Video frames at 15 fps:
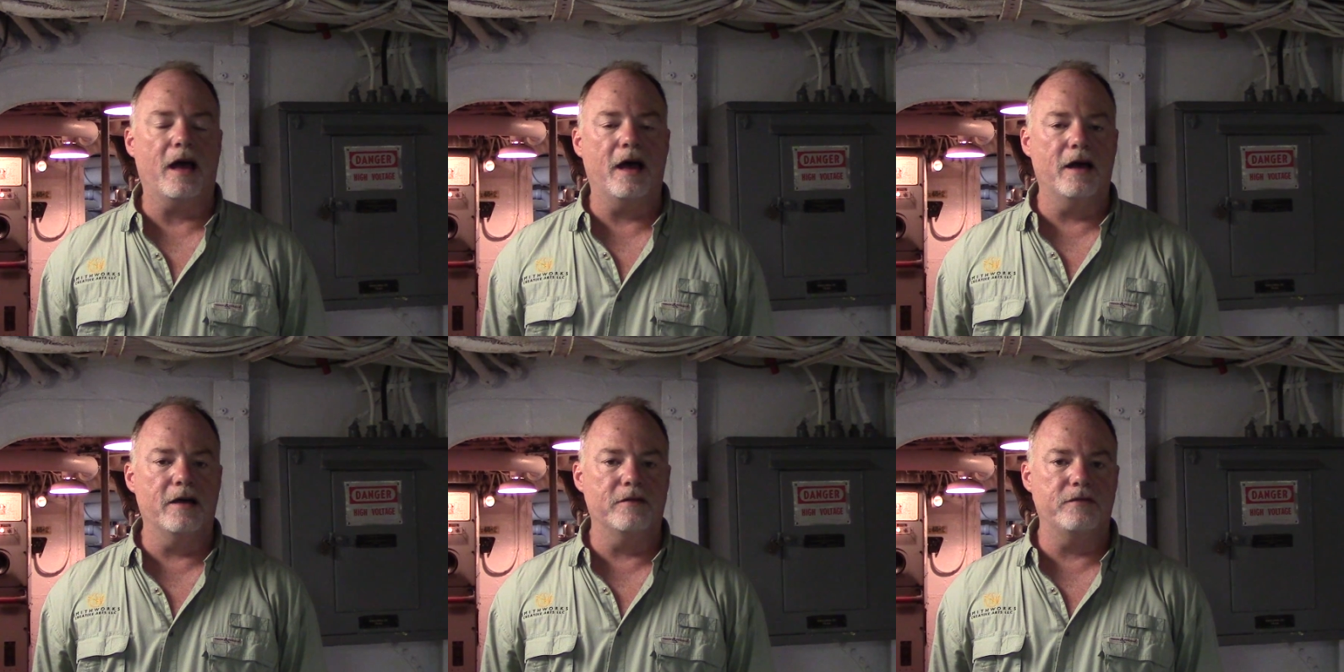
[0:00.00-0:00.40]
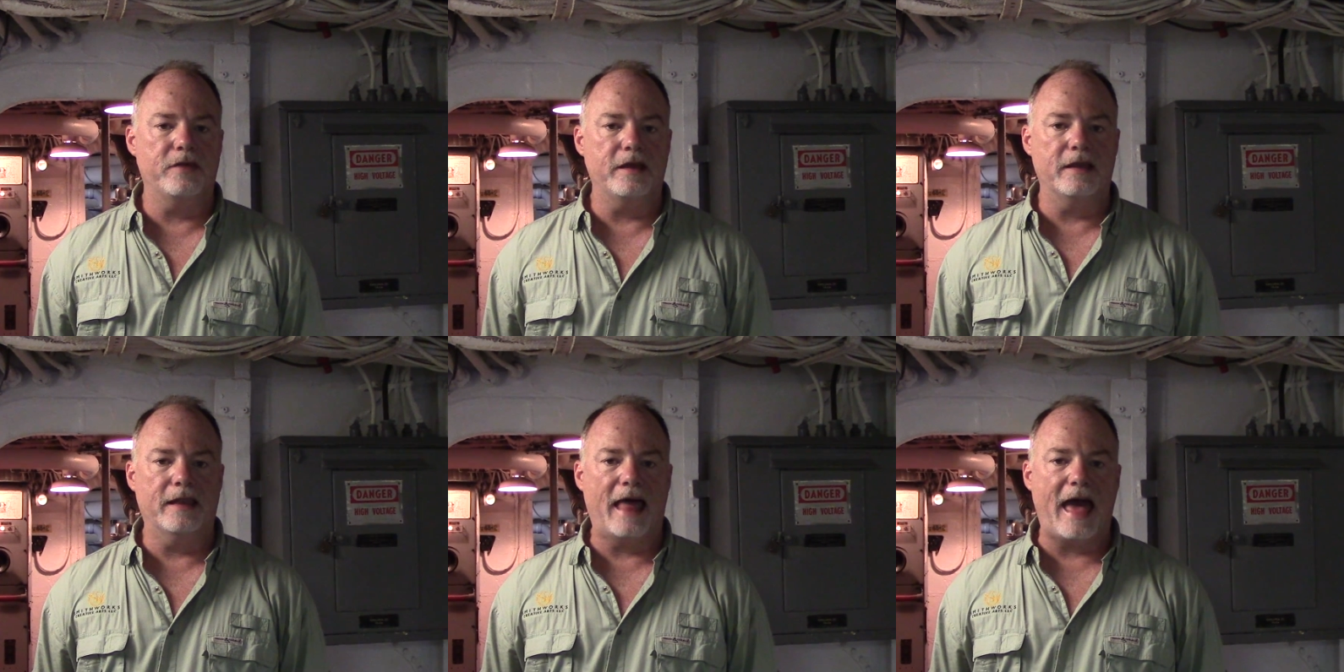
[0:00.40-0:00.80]
of
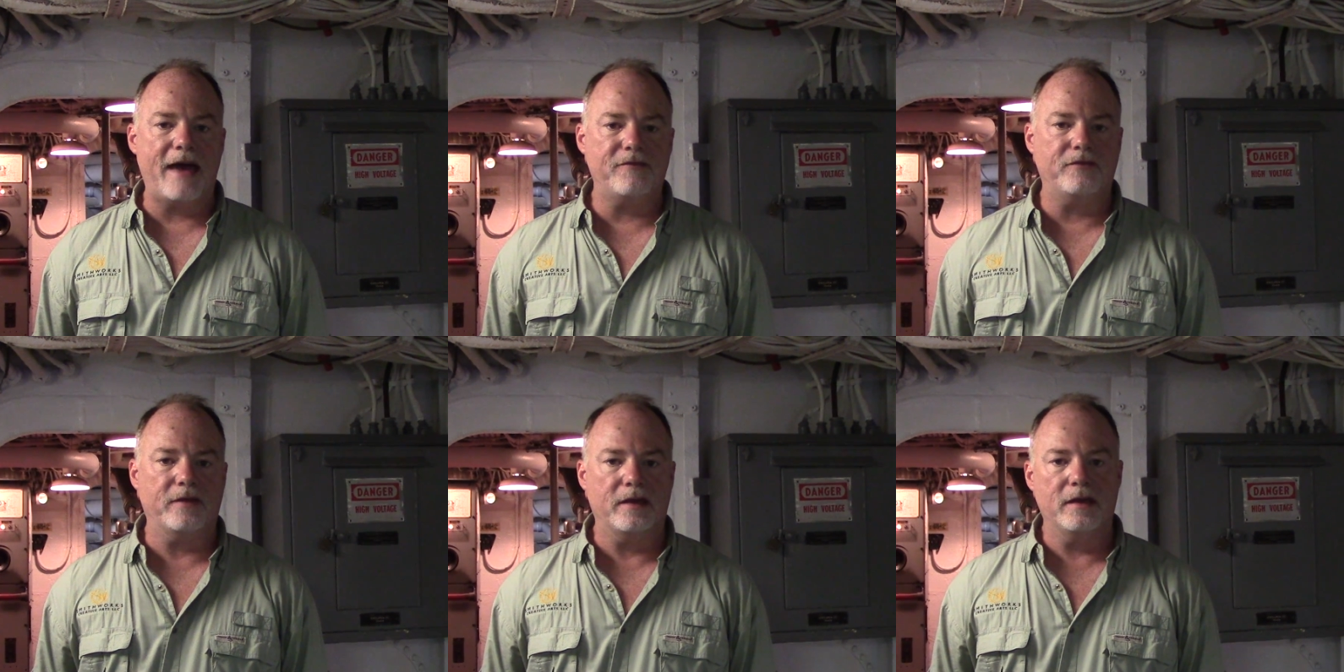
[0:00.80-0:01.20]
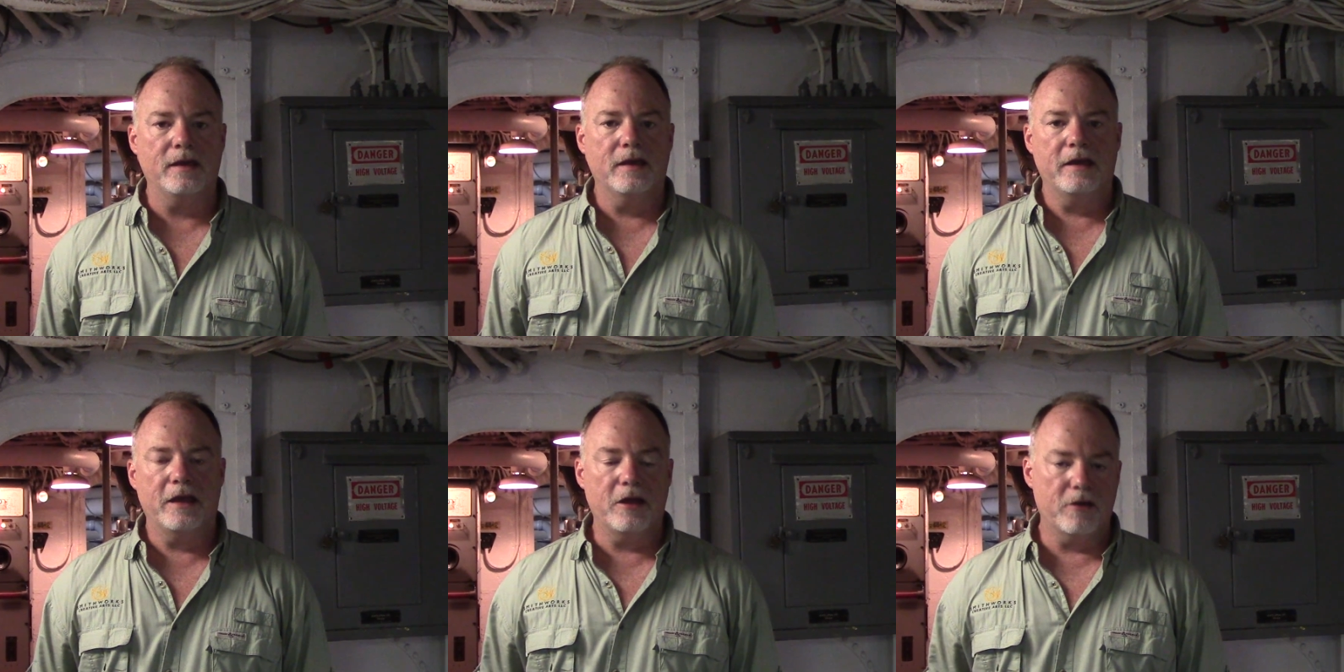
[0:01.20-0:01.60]
the Laffey
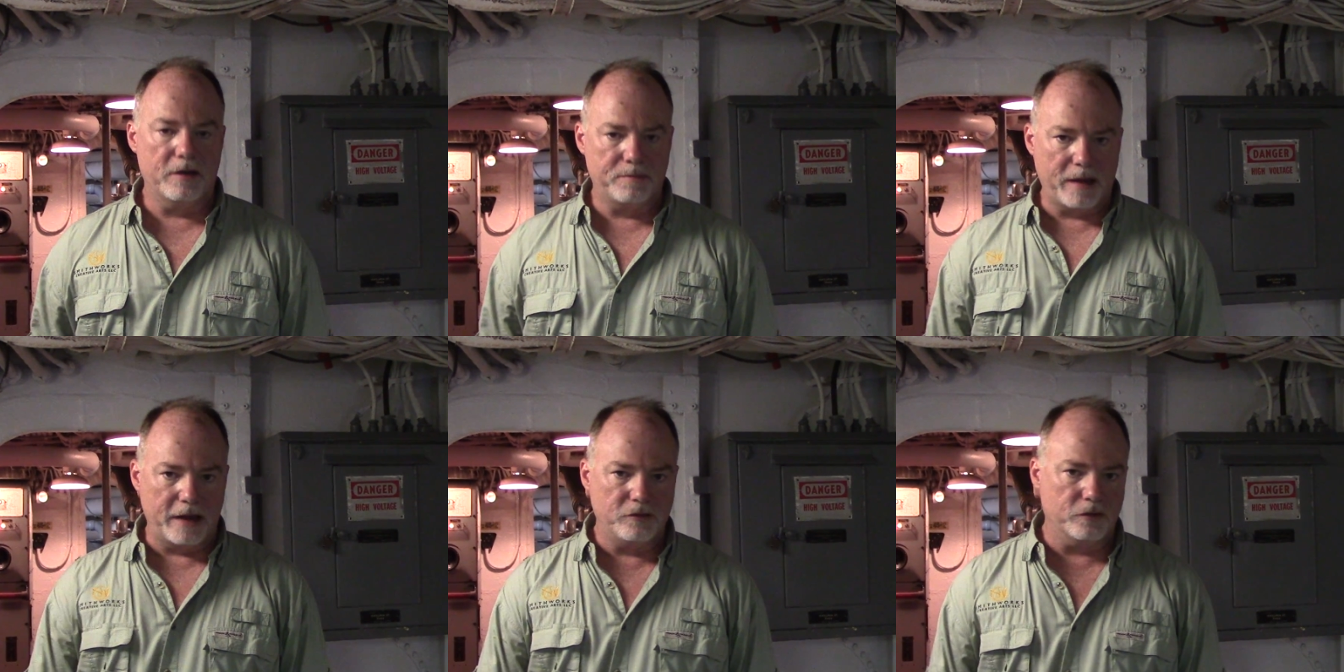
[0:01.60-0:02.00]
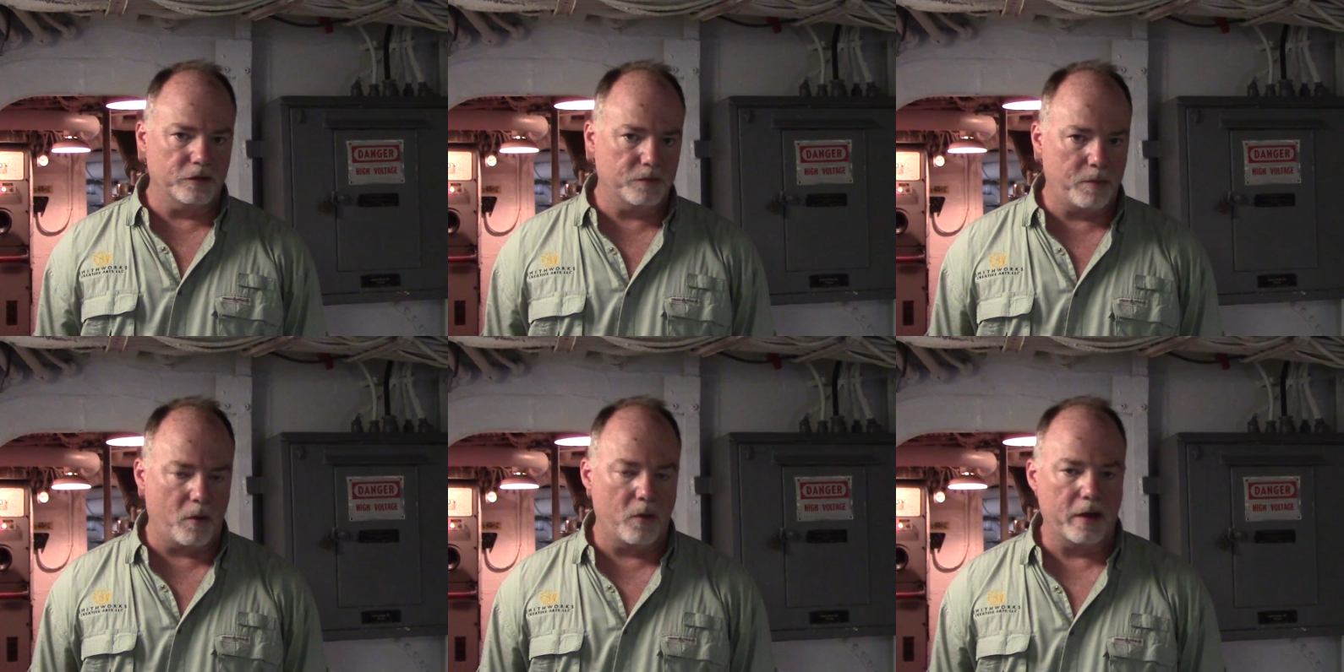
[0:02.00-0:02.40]
here at
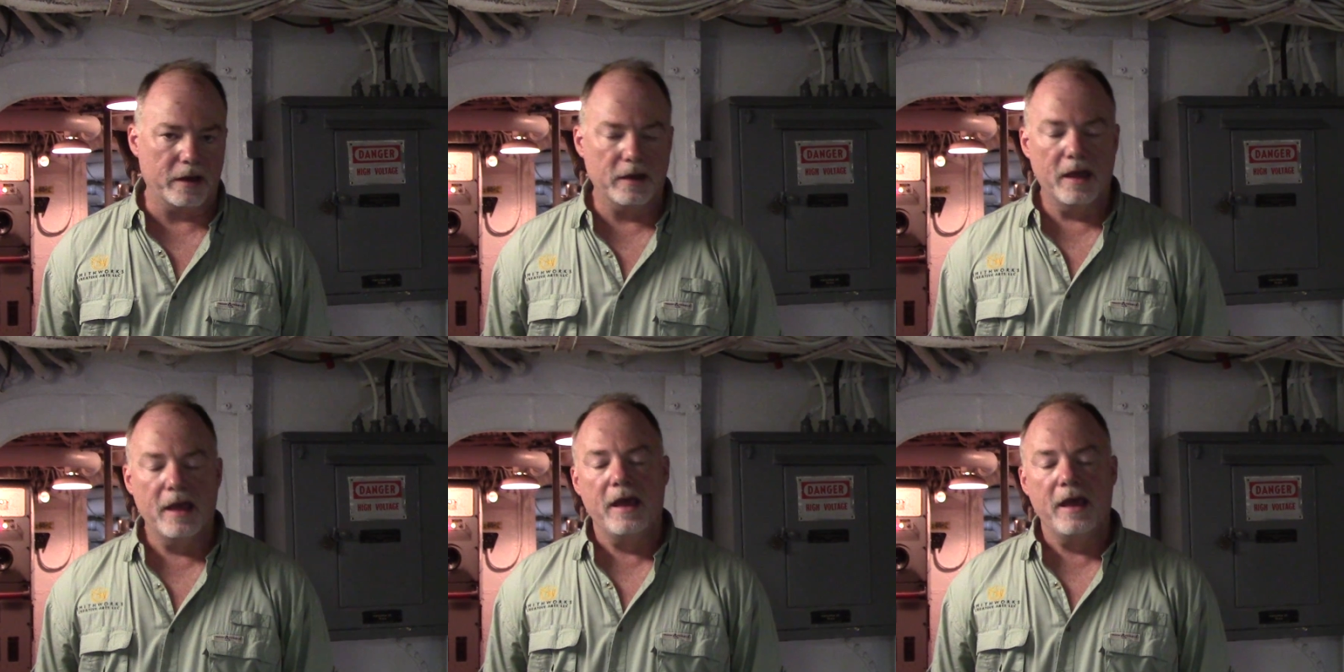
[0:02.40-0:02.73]
Patriots Point.